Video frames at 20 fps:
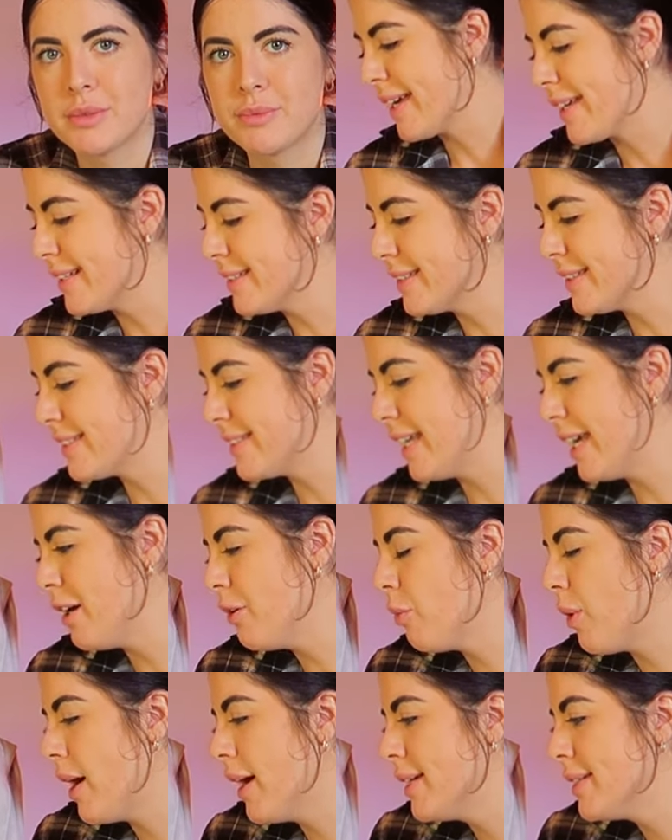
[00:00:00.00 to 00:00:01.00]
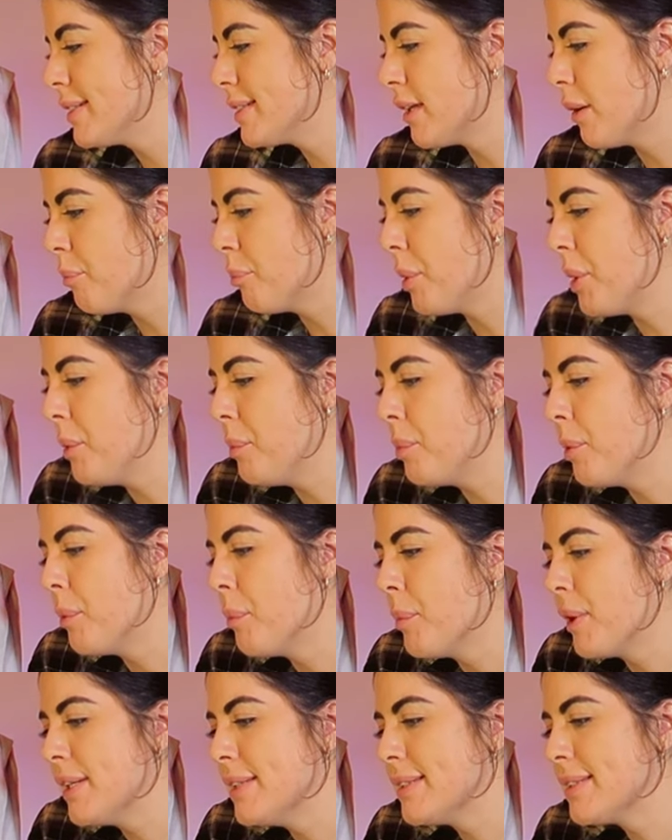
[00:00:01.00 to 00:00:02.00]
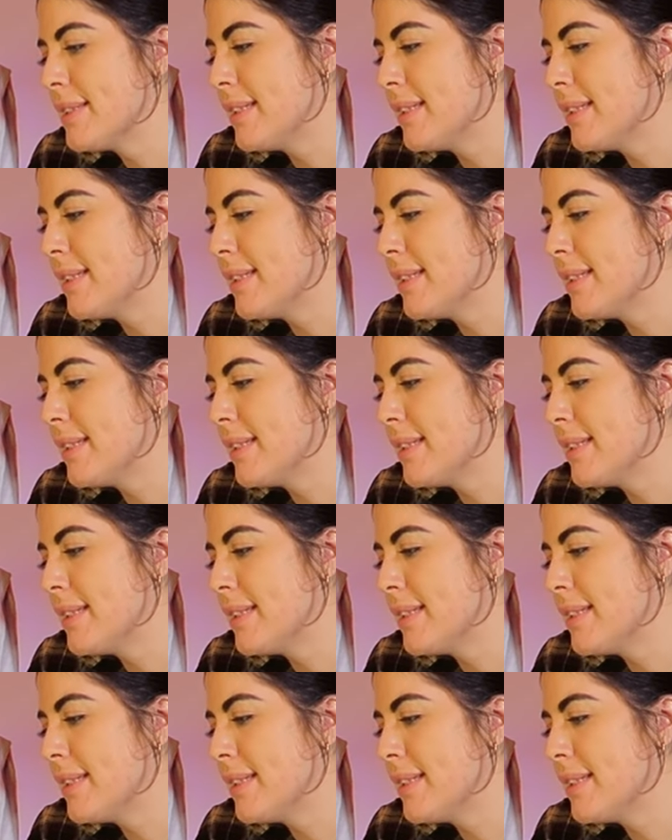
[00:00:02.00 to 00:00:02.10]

I can see why some people might